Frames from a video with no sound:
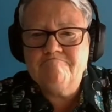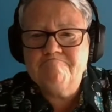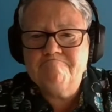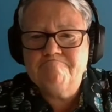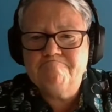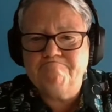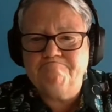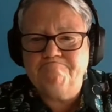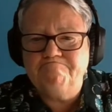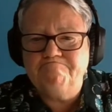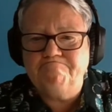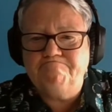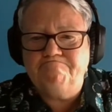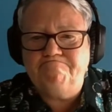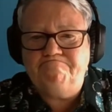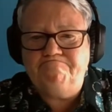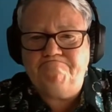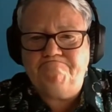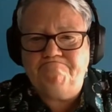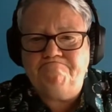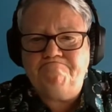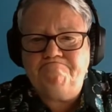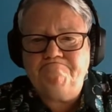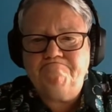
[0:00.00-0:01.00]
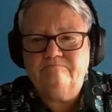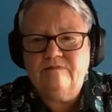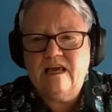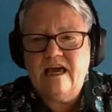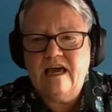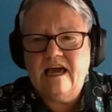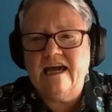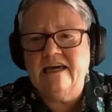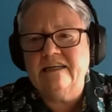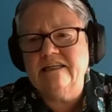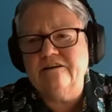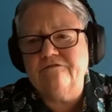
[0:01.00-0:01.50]
And
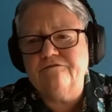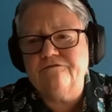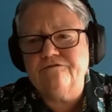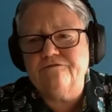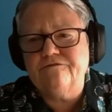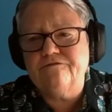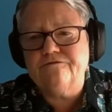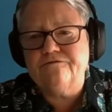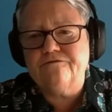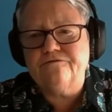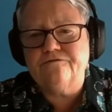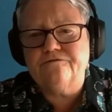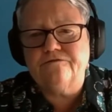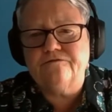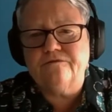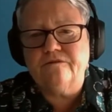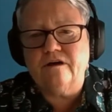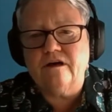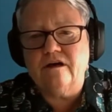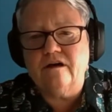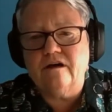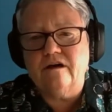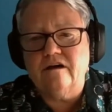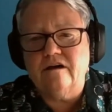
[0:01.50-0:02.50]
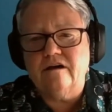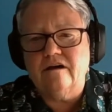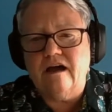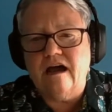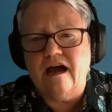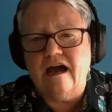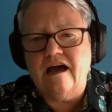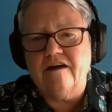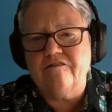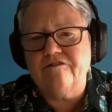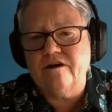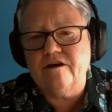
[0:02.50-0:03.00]
if
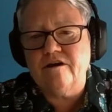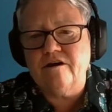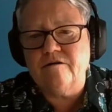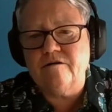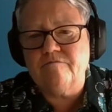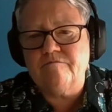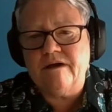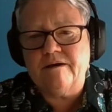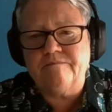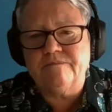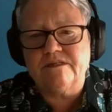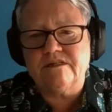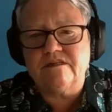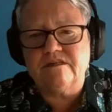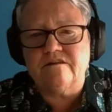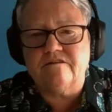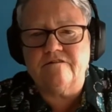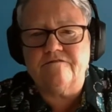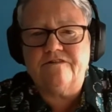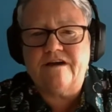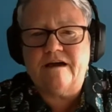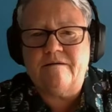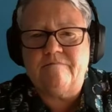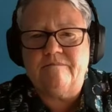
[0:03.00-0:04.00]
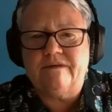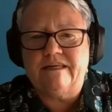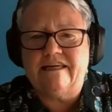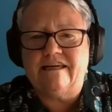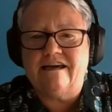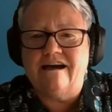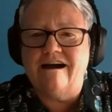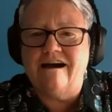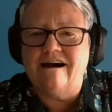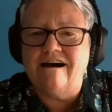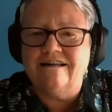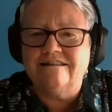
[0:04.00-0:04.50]
other members of the family
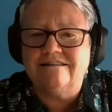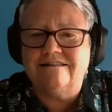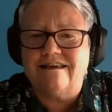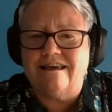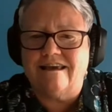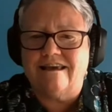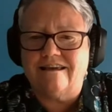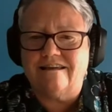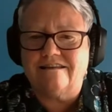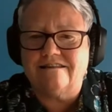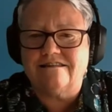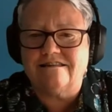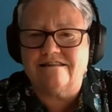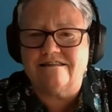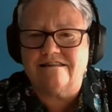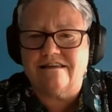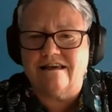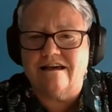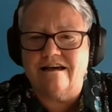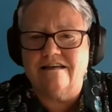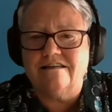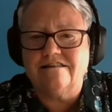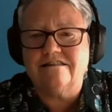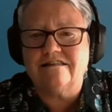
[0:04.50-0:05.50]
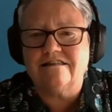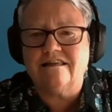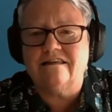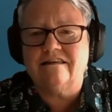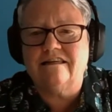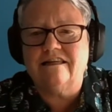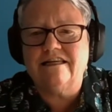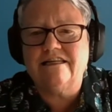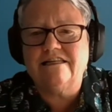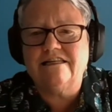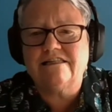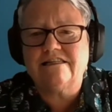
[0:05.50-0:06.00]
can't exercise, then
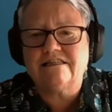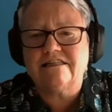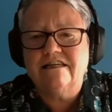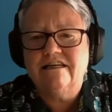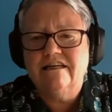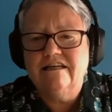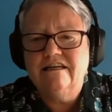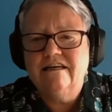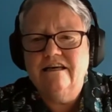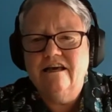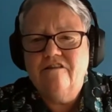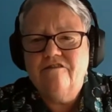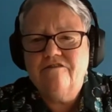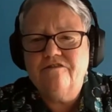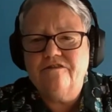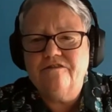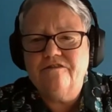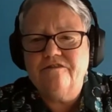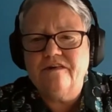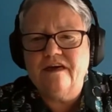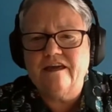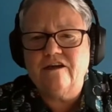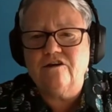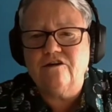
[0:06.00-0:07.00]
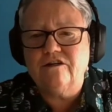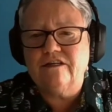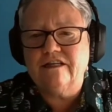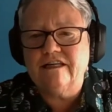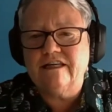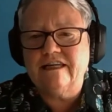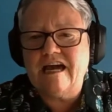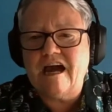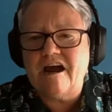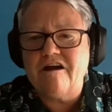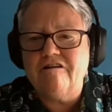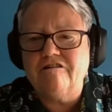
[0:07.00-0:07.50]
at least they could
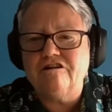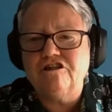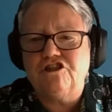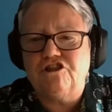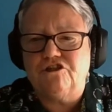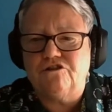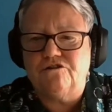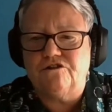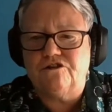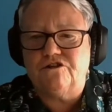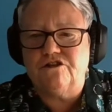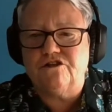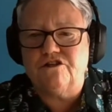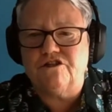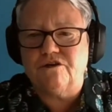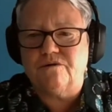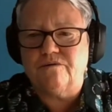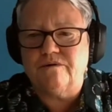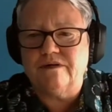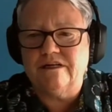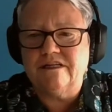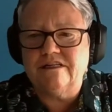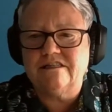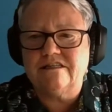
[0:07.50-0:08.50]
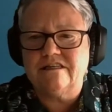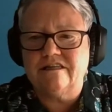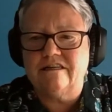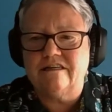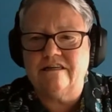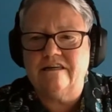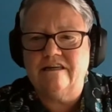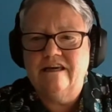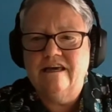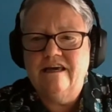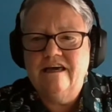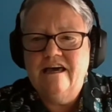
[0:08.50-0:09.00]
encourage you to do it
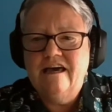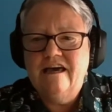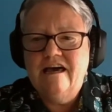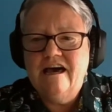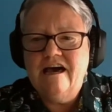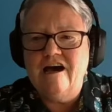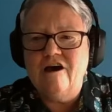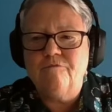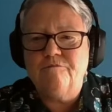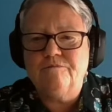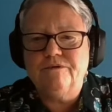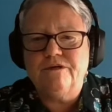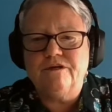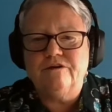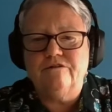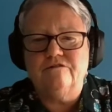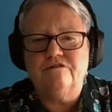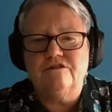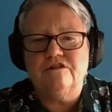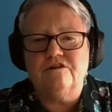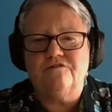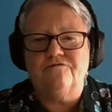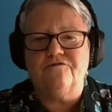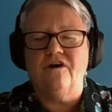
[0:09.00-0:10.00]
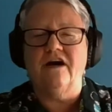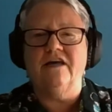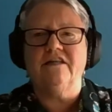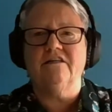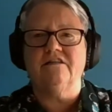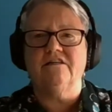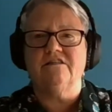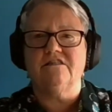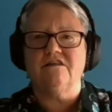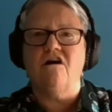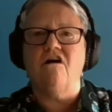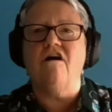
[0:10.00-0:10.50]
and help you to find
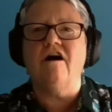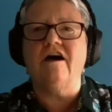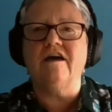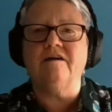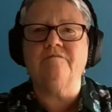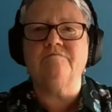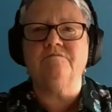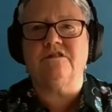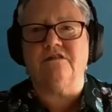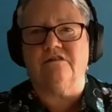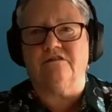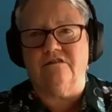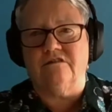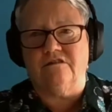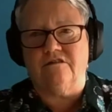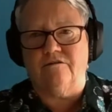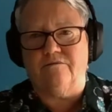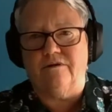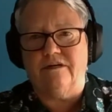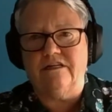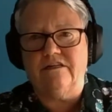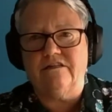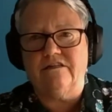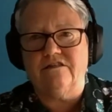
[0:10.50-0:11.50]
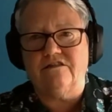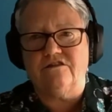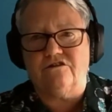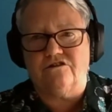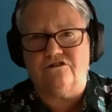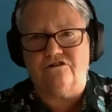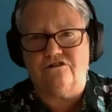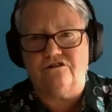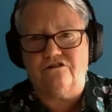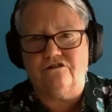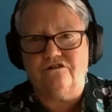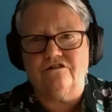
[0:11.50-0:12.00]
a time to do it
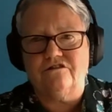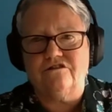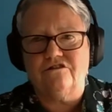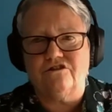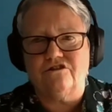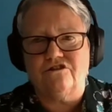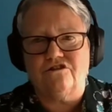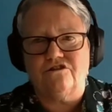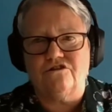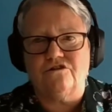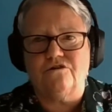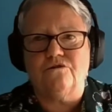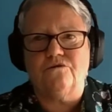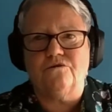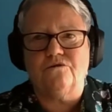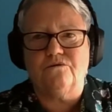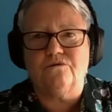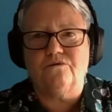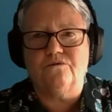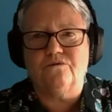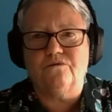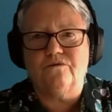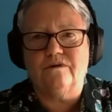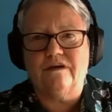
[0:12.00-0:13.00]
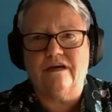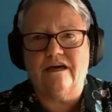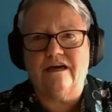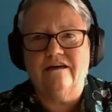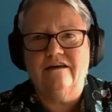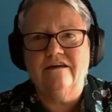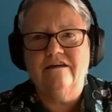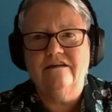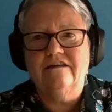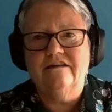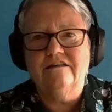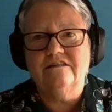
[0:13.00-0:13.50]
to
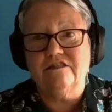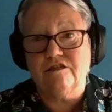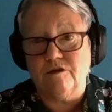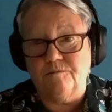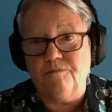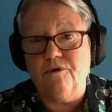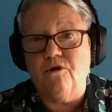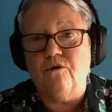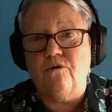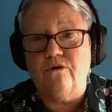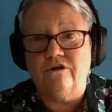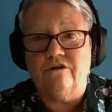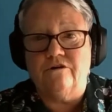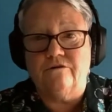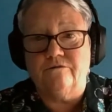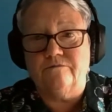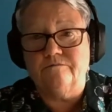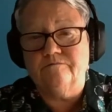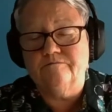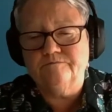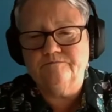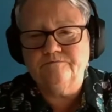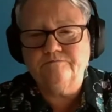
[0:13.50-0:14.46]
support you.